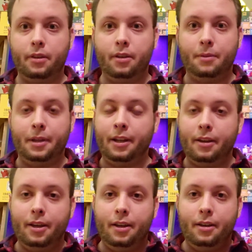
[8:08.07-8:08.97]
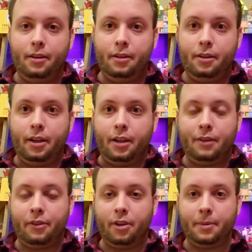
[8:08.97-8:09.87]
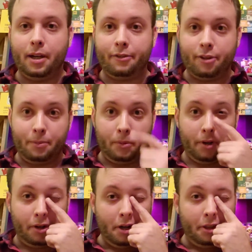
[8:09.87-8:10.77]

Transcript: I mean, yeah, you had the same concept where